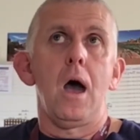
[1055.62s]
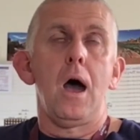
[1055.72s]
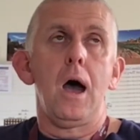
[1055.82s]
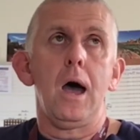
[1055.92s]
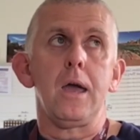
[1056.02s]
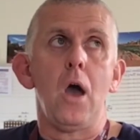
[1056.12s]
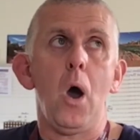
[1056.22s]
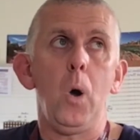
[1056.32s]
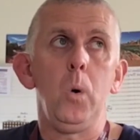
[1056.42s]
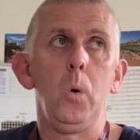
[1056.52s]
I
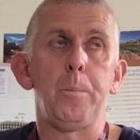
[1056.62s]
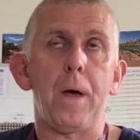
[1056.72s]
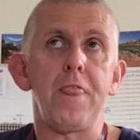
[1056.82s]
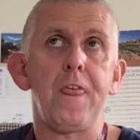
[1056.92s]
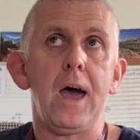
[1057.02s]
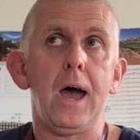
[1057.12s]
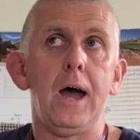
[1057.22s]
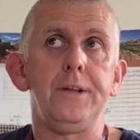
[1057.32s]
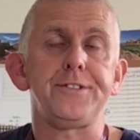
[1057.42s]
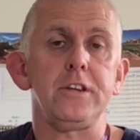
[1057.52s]
hope
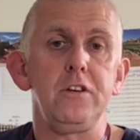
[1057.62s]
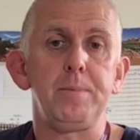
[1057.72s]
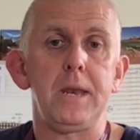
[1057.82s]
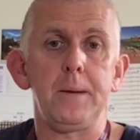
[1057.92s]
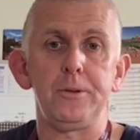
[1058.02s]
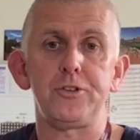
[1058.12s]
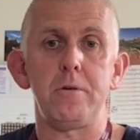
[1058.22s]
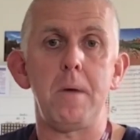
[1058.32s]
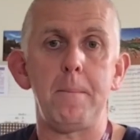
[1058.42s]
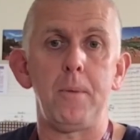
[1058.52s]
that you've been able to
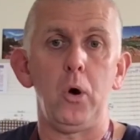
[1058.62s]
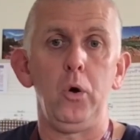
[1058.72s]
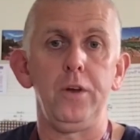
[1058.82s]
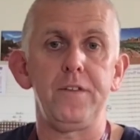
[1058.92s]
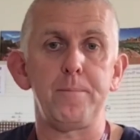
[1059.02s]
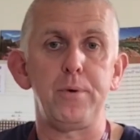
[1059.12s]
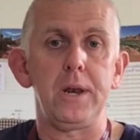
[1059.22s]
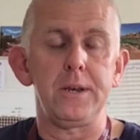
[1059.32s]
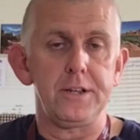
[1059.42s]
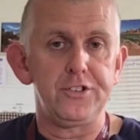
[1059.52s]
remember all of your
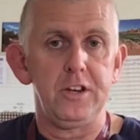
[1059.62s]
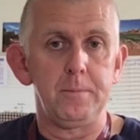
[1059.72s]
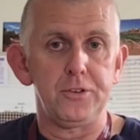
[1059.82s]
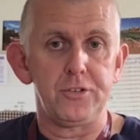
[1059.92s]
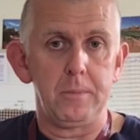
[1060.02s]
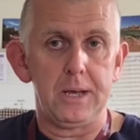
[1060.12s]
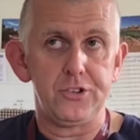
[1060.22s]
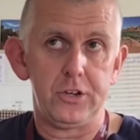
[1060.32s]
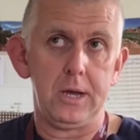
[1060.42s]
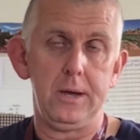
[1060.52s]
brilliant achievements from last
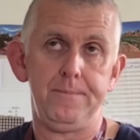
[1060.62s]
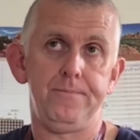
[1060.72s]
year.